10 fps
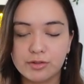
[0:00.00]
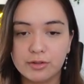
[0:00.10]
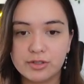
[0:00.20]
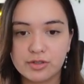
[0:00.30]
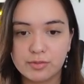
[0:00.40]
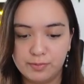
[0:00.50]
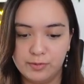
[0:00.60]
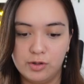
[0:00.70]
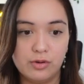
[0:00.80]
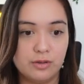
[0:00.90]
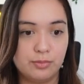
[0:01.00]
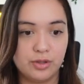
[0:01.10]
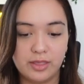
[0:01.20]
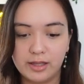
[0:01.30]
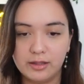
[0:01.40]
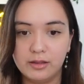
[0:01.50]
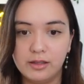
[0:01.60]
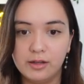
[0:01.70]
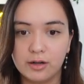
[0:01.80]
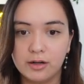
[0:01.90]
So let's just go and put that in
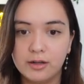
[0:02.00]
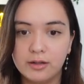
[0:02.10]
here.